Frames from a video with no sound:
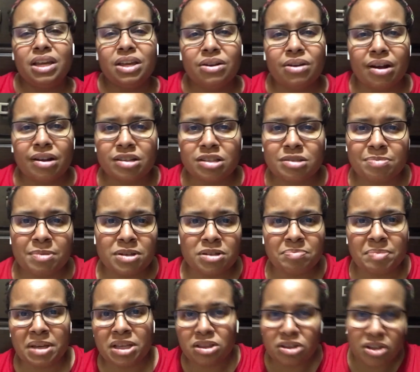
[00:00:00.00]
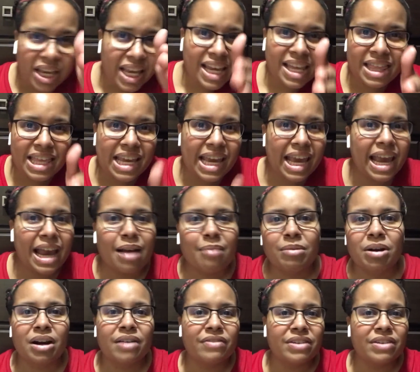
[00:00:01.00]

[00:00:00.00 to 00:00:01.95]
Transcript: I was supposed to be looking in the camera.